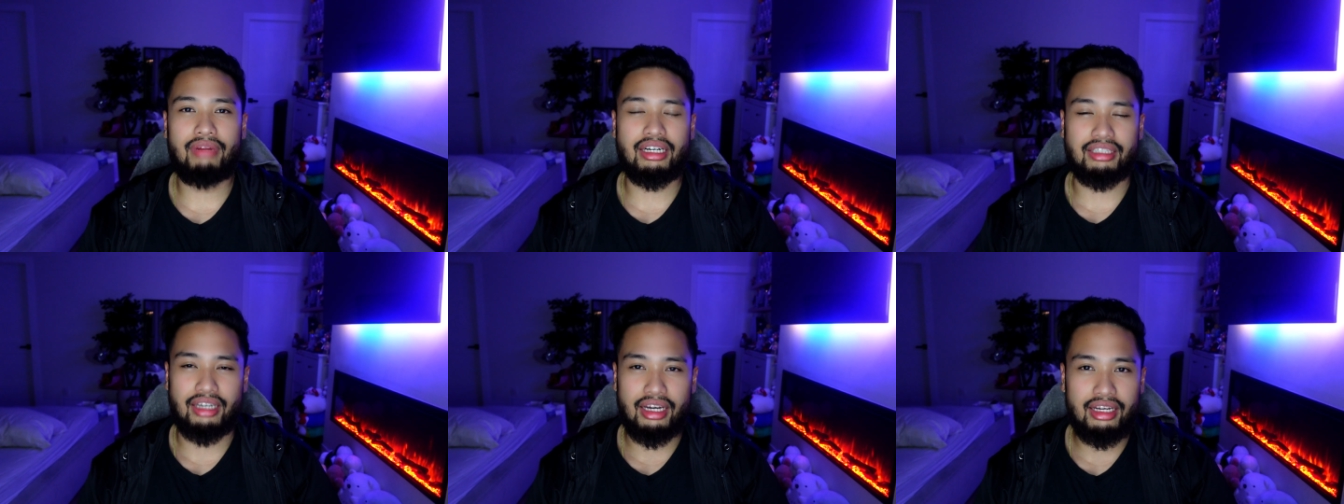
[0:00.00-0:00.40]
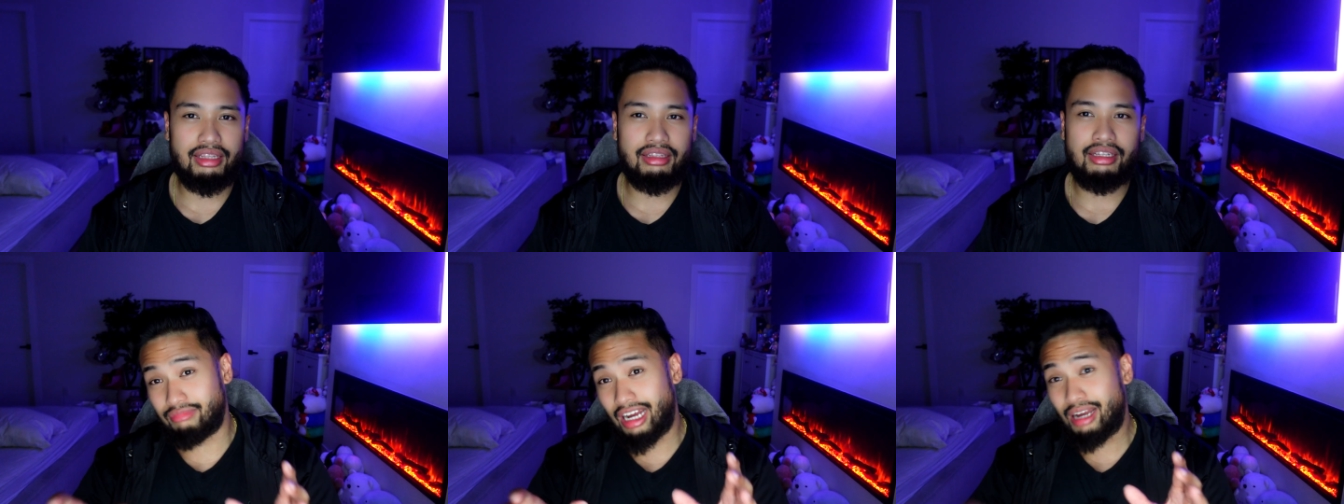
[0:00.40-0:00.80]

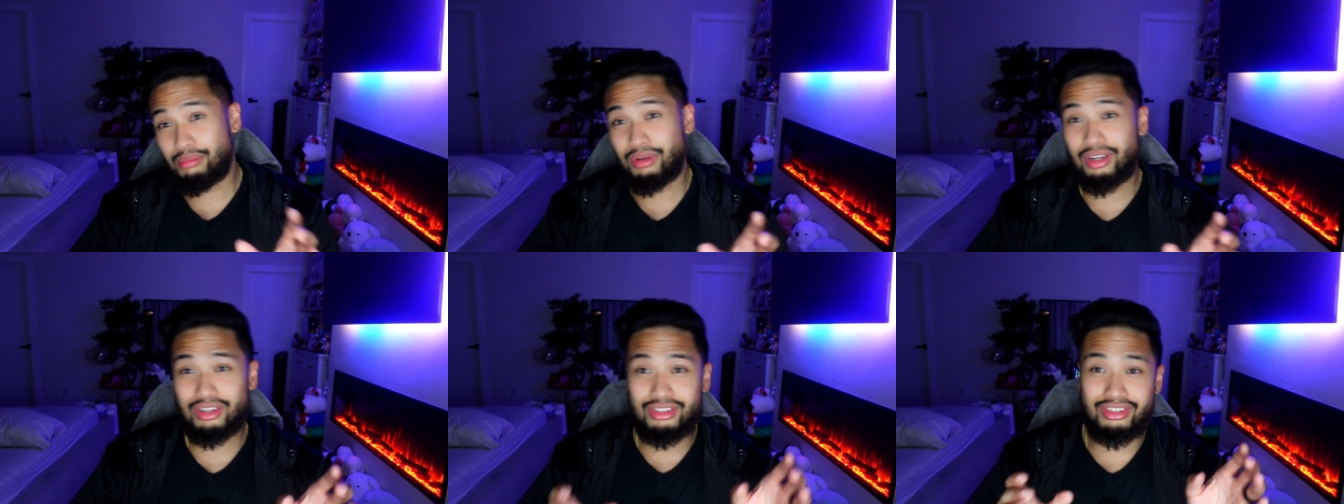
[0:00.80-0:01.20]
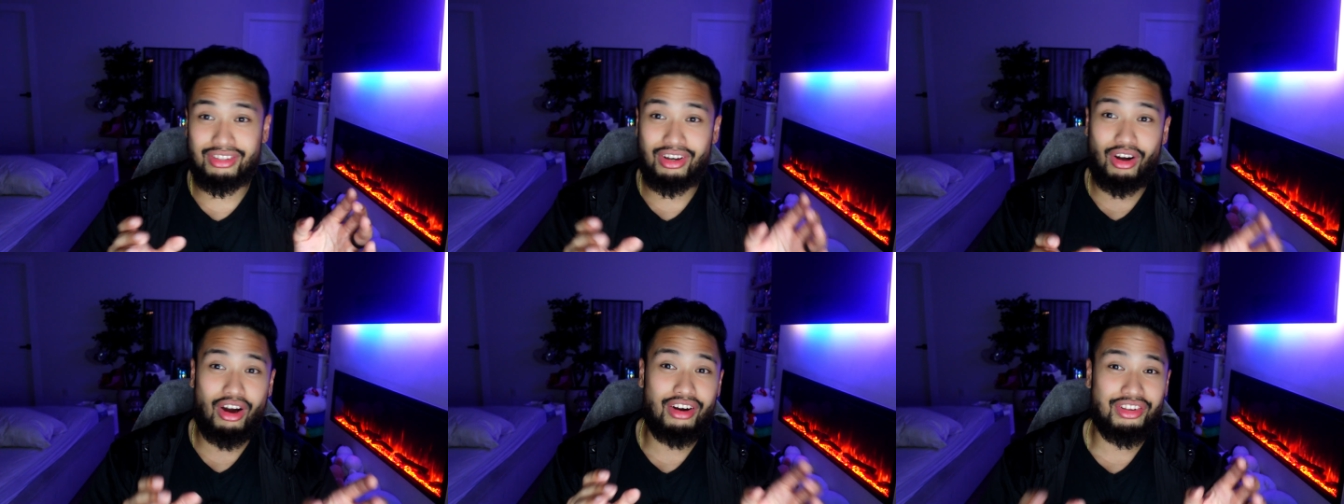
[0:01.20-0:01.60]
Again, not because
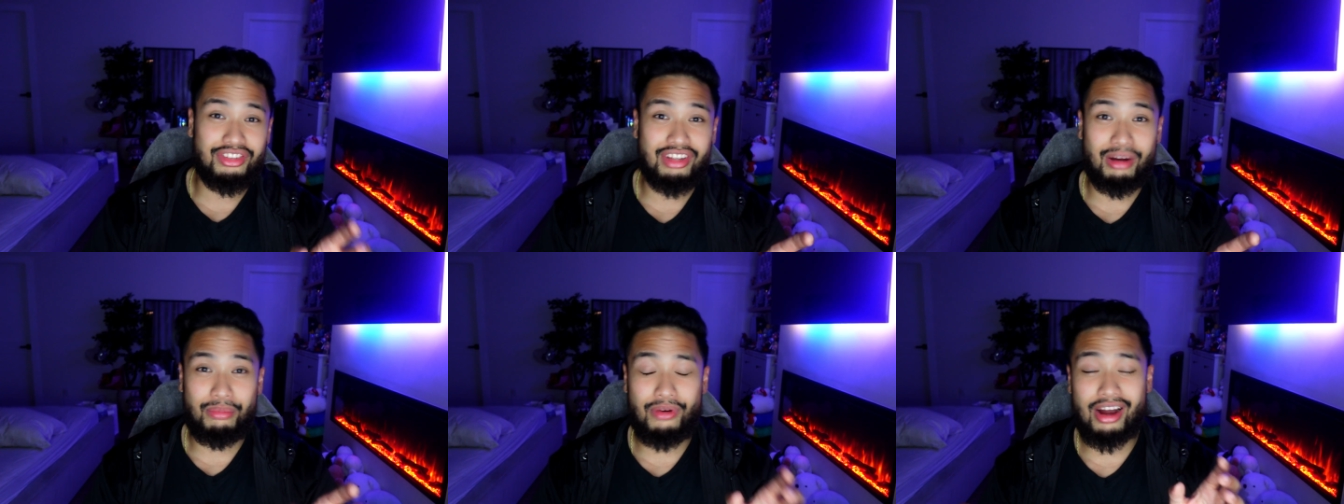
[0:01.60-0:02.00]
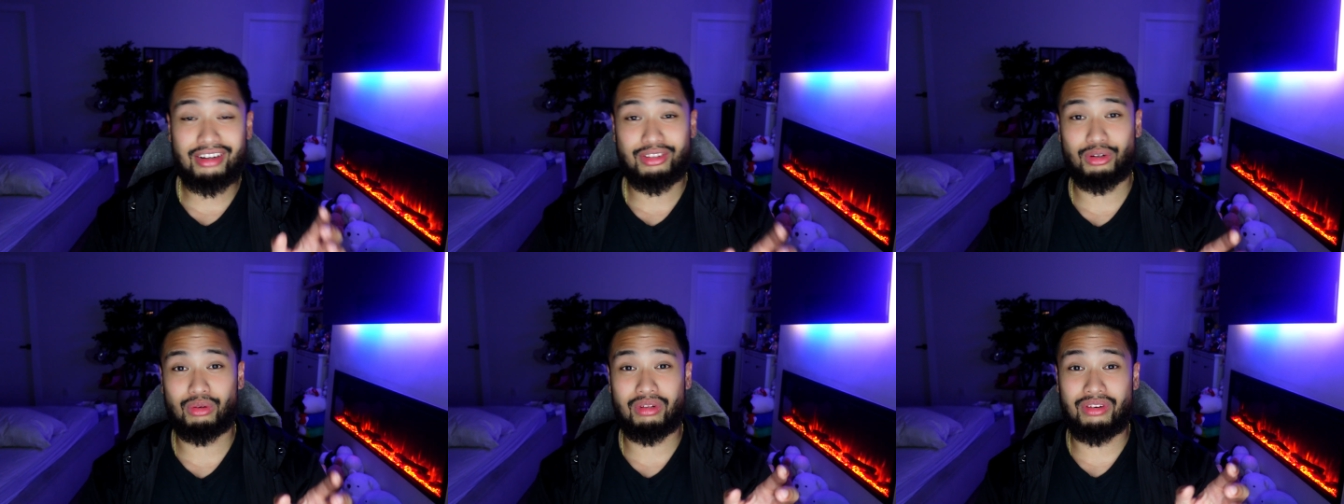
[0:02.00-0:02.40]
the art is not
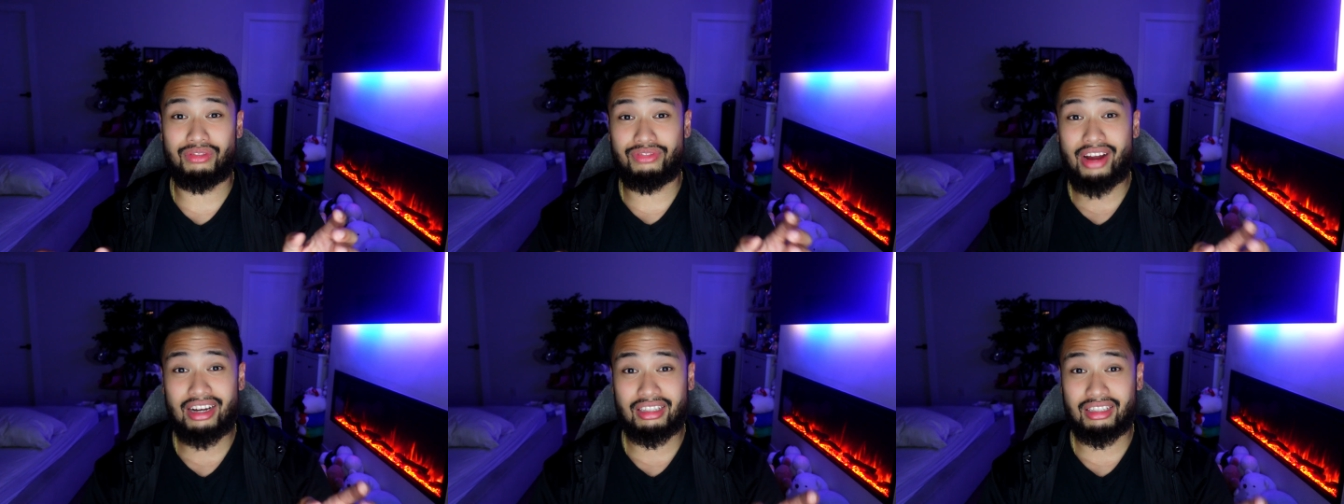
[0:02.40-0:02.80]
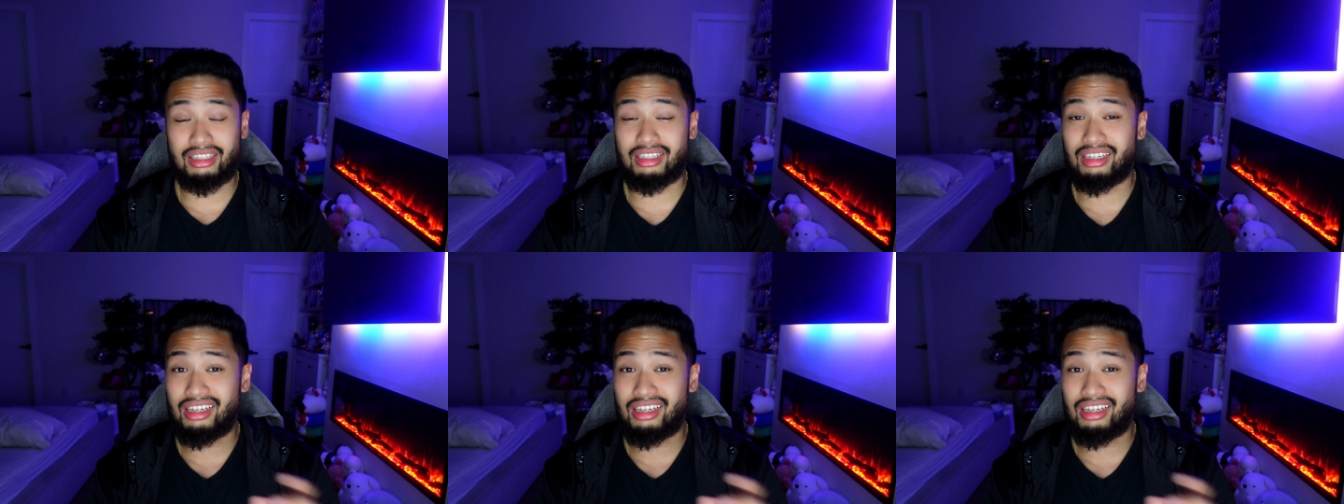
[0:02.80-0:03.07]
practical, in fact it